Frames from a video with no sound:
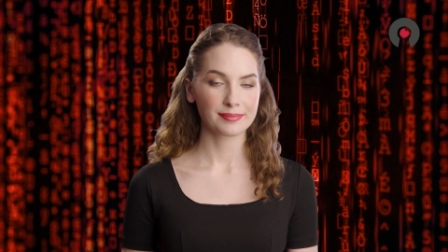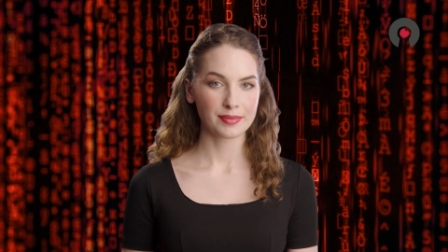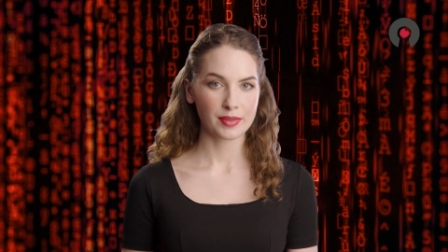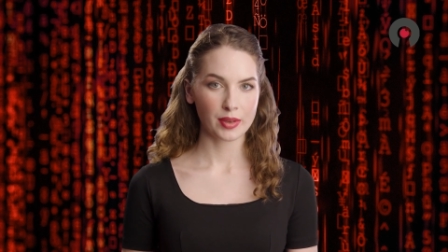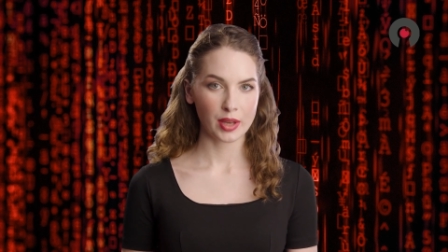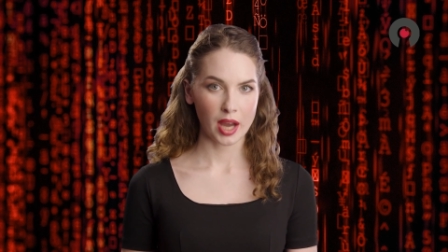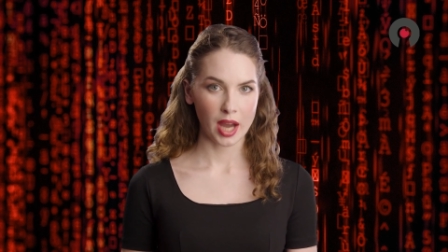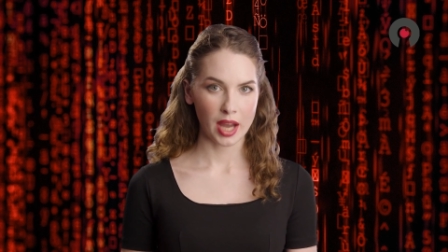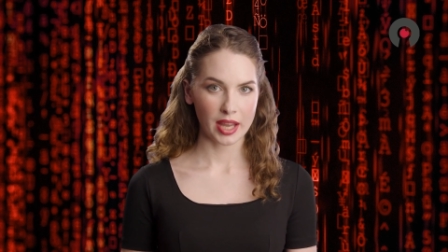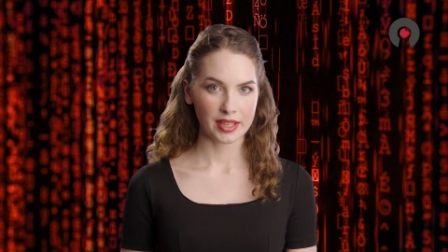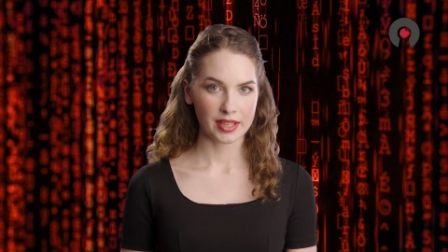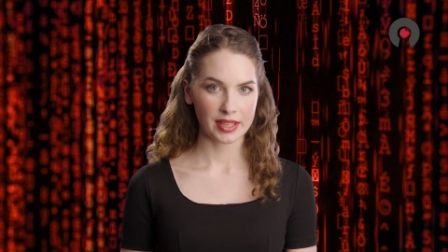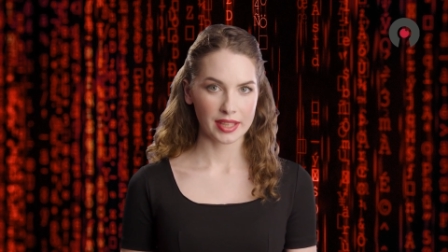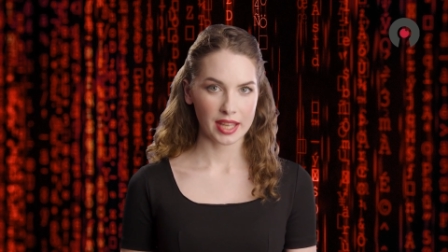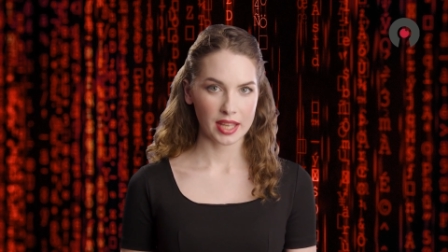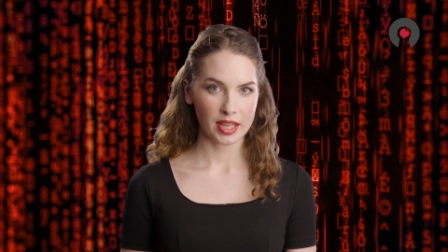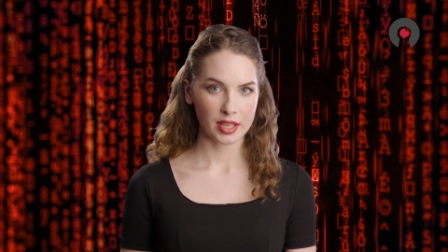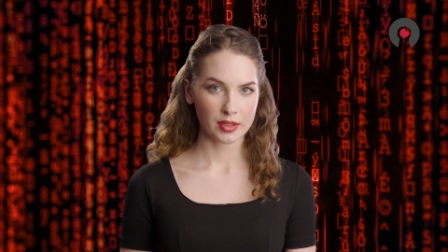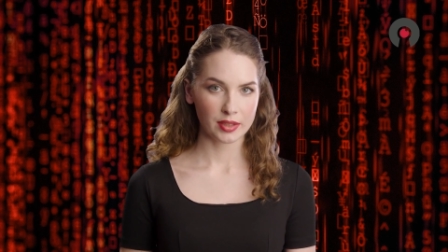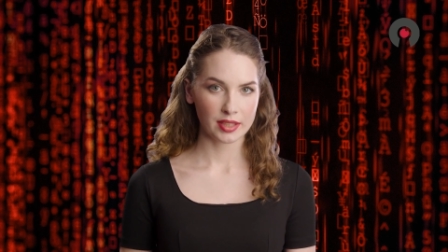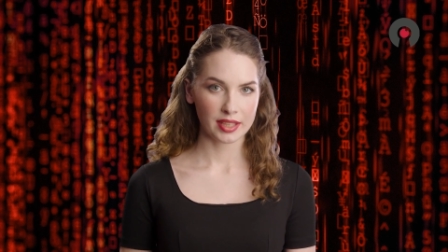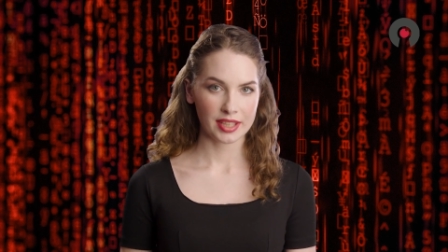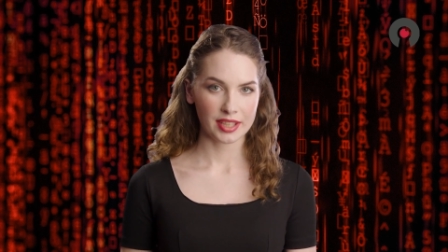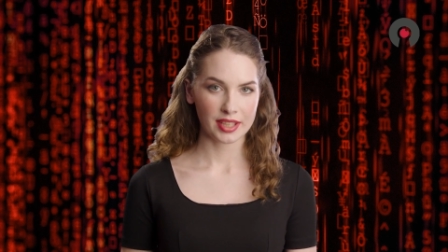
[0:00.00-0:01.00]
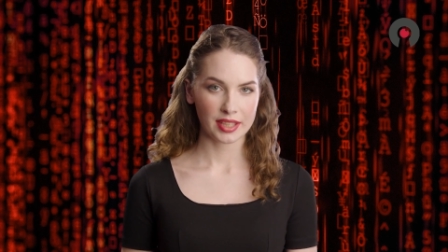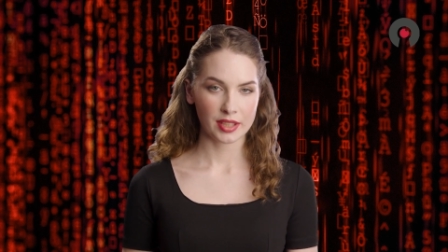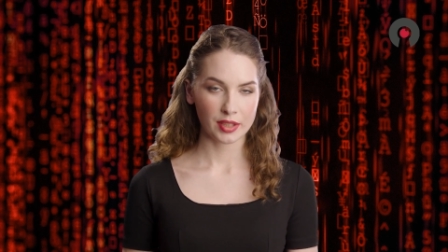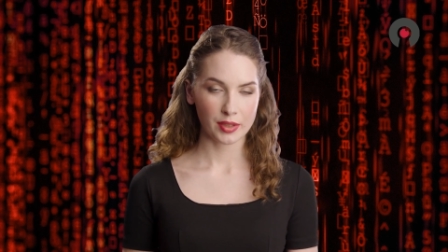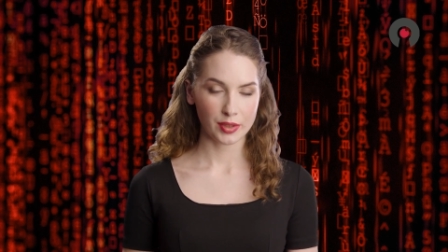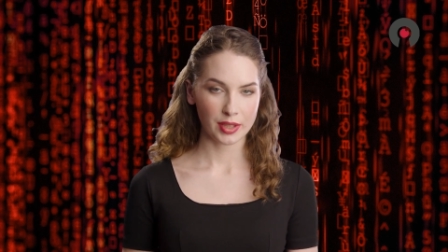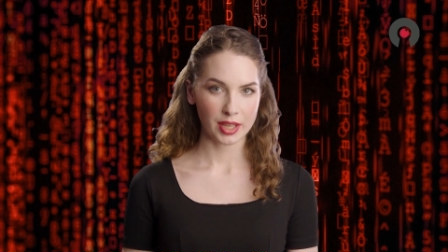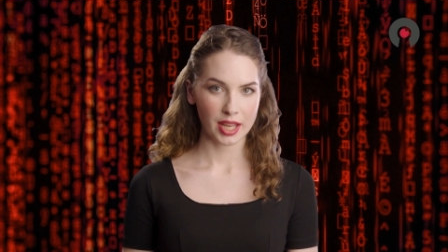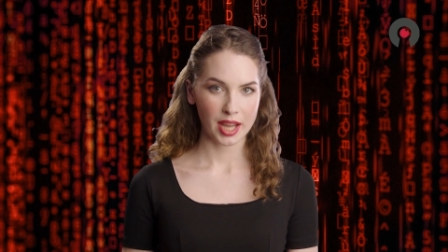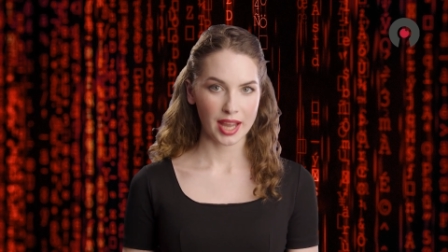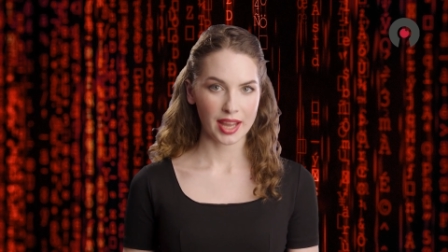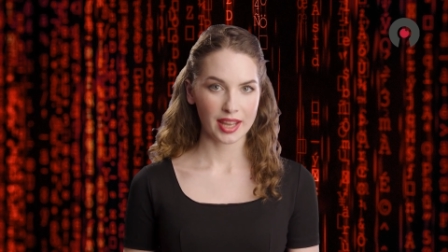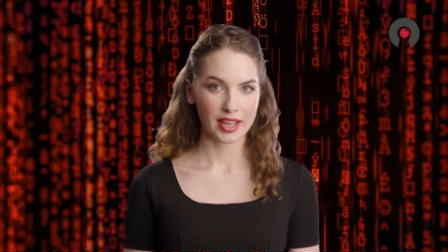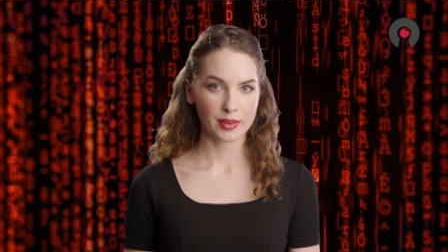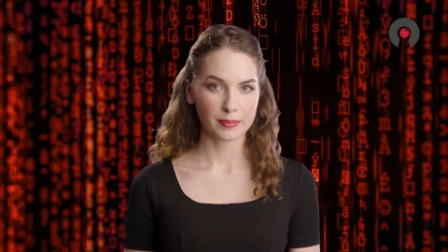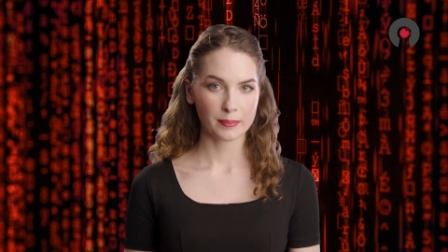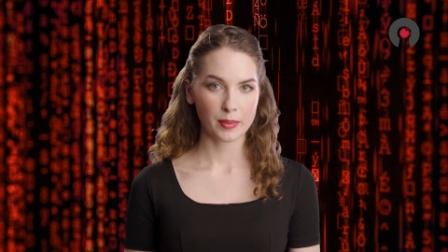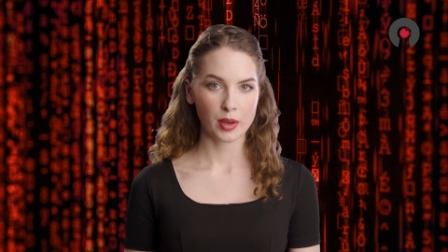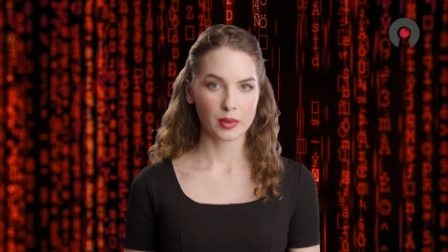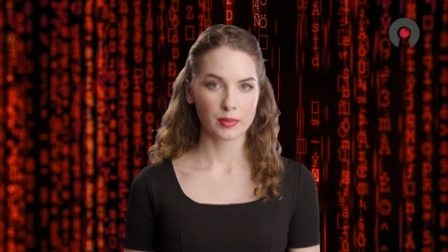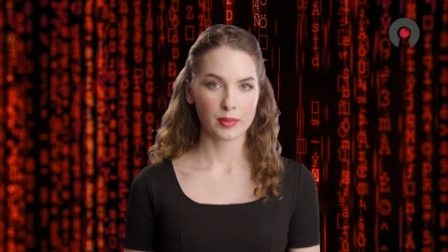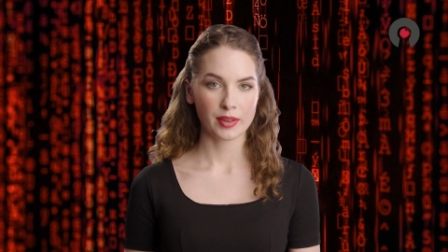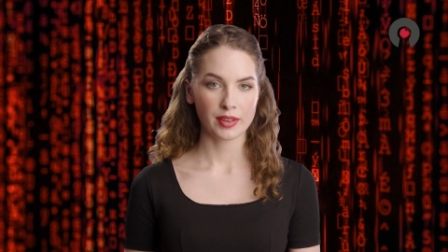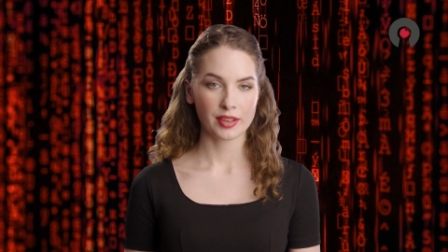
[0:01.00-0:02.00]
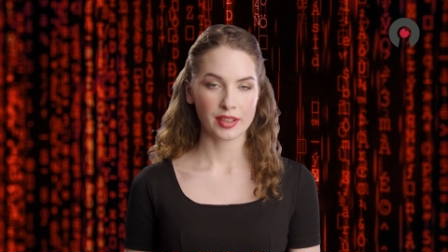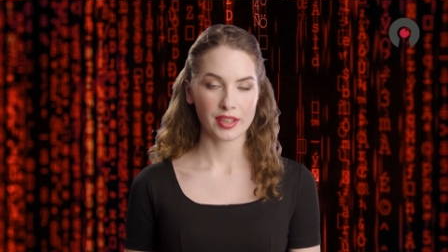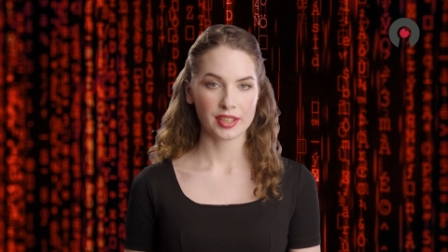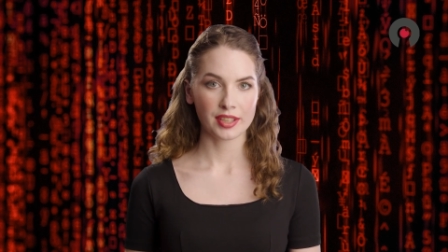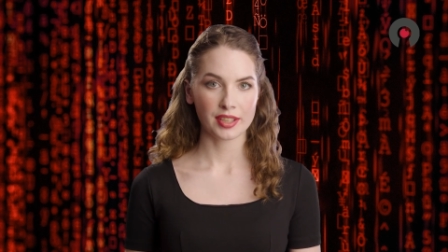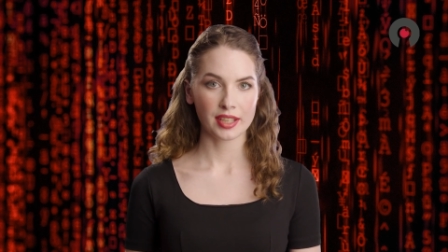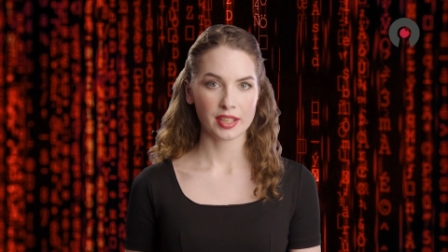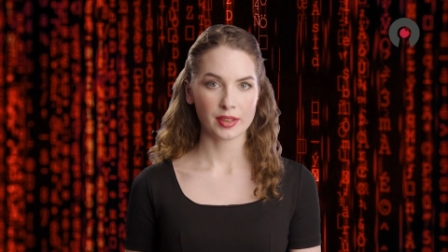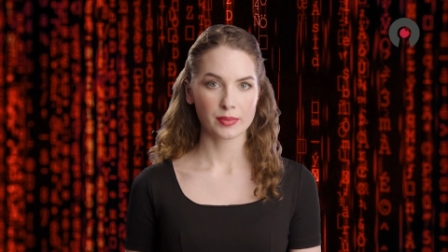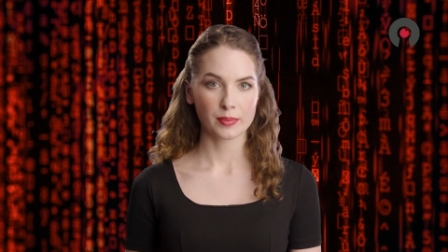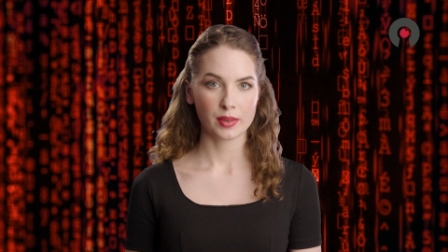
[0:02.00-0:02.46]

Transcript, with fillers: Cloud security. As more businesses